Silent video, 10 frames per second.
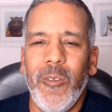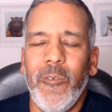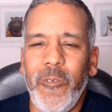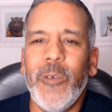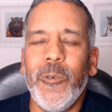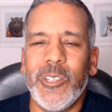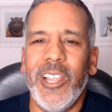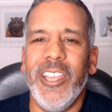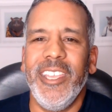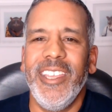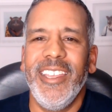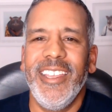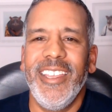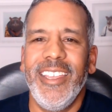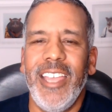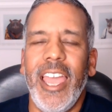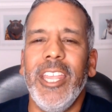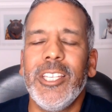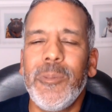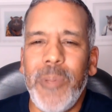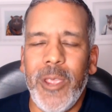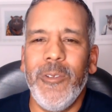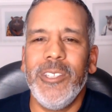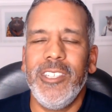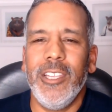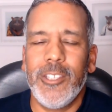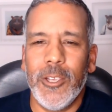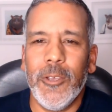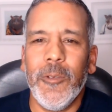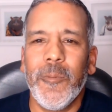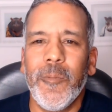feels like and experience it too.